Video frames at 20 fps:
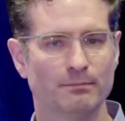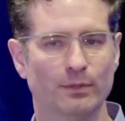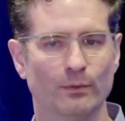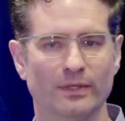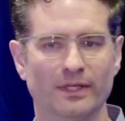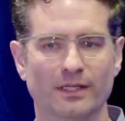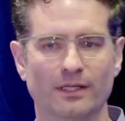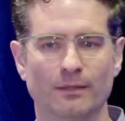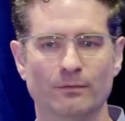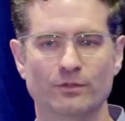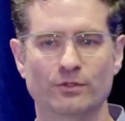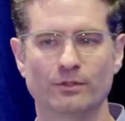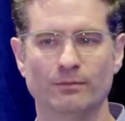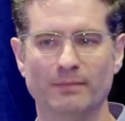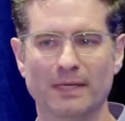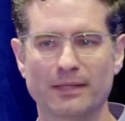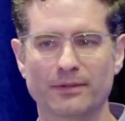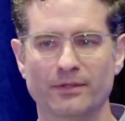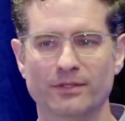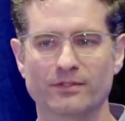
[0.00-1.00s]
But when it comes to
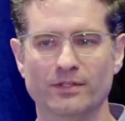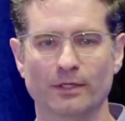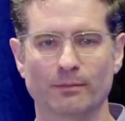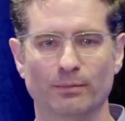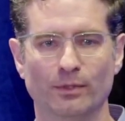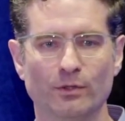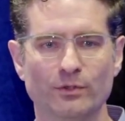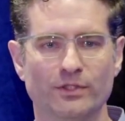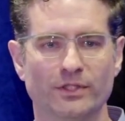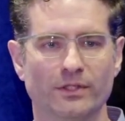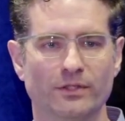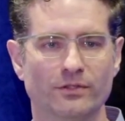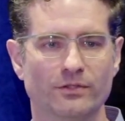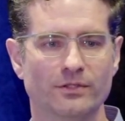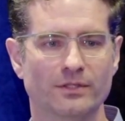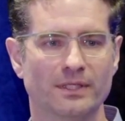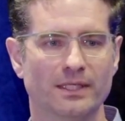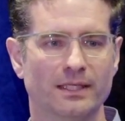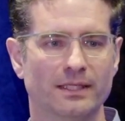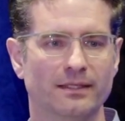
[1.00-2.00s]
methods and
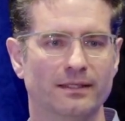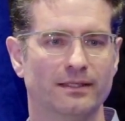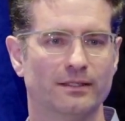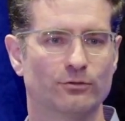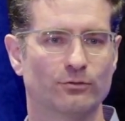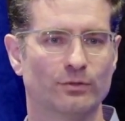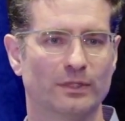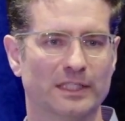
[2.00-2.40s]
approaches, it's really